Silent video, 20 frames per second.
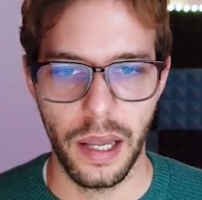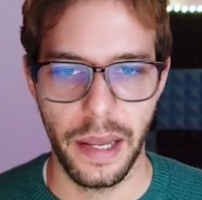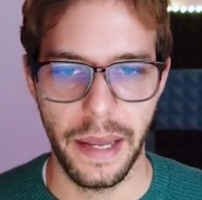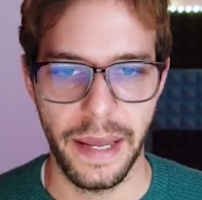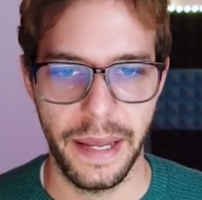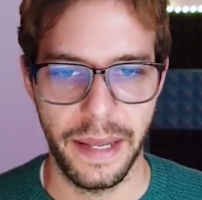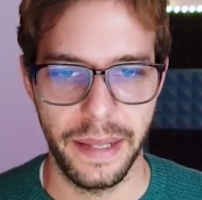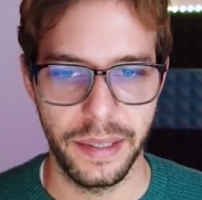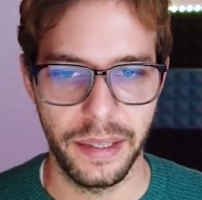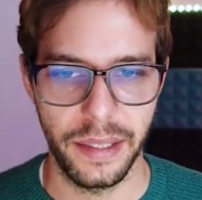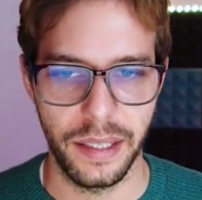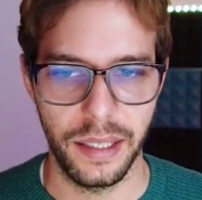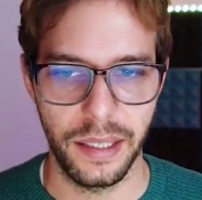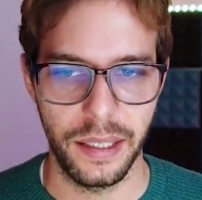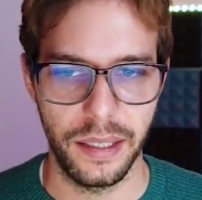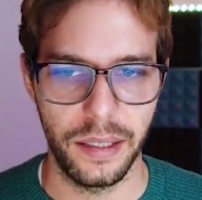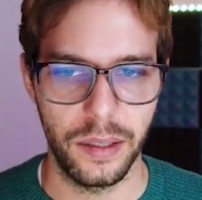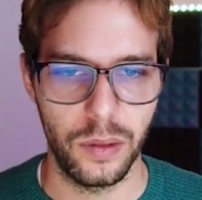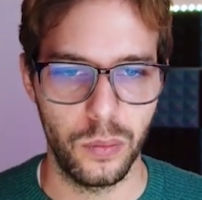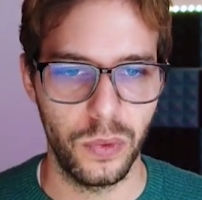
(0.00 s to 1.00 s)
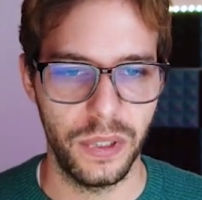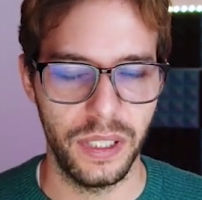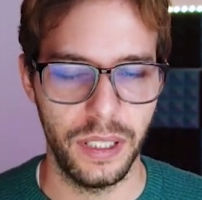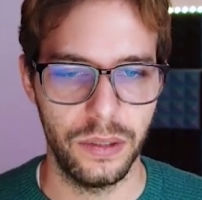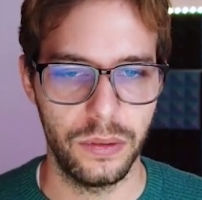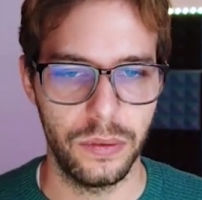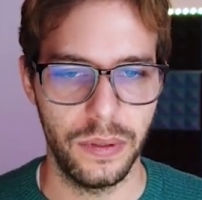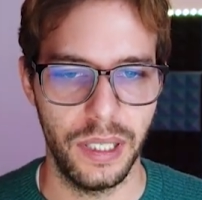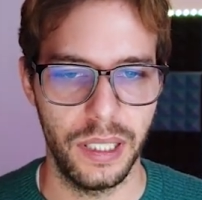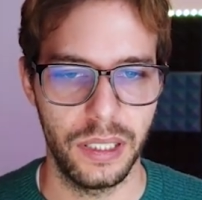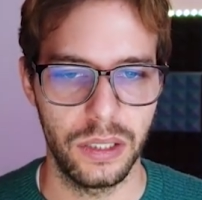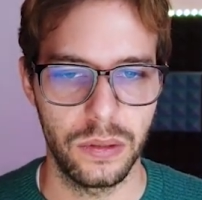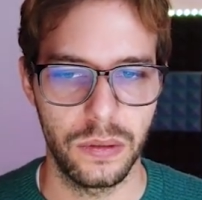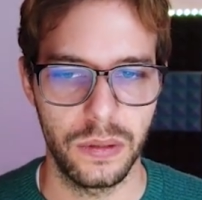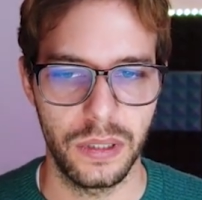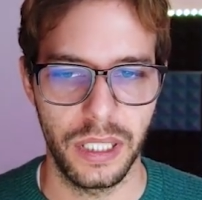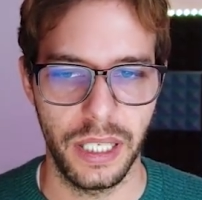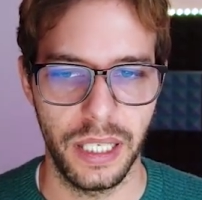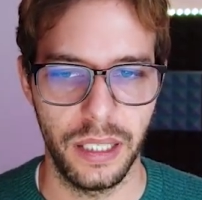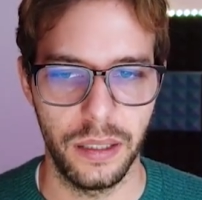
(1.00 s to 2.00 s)
And then we need to enter
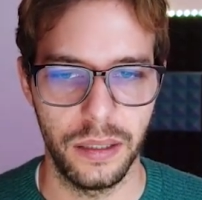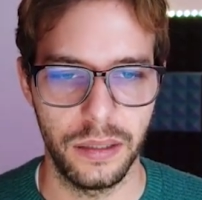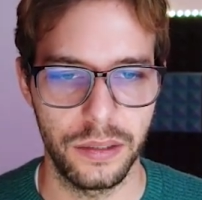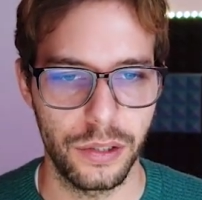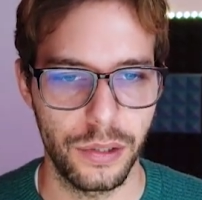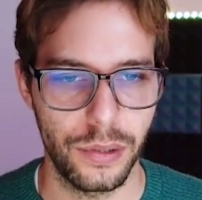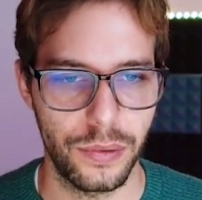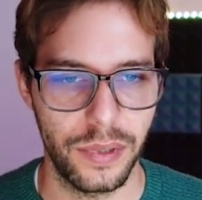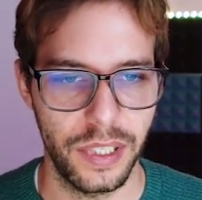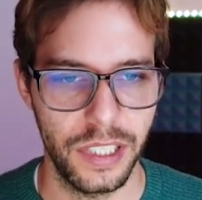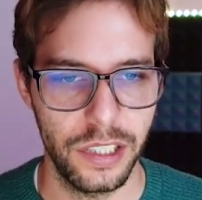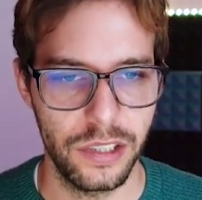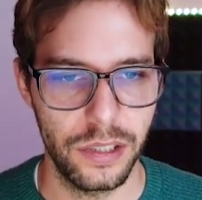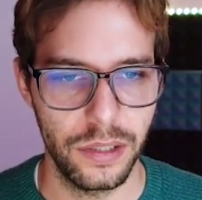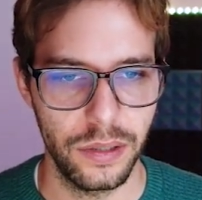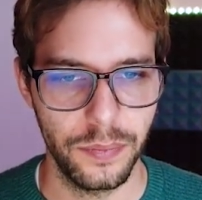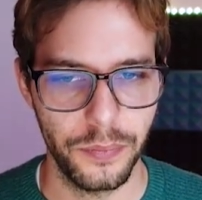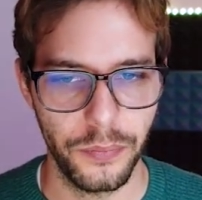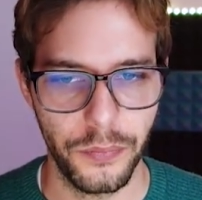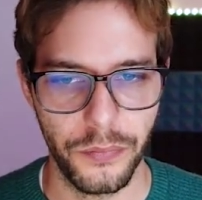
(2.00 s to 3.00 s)
a duration.